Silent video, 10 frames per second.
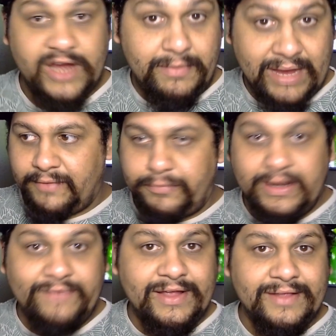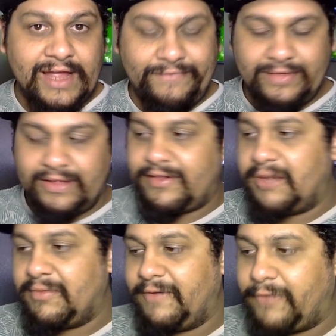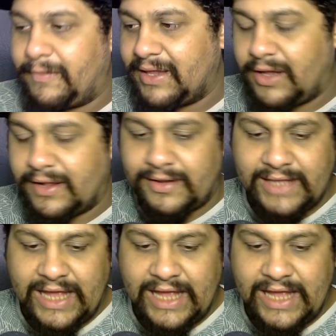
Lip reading: out my previous IF and Love Cinema for my thoughts on that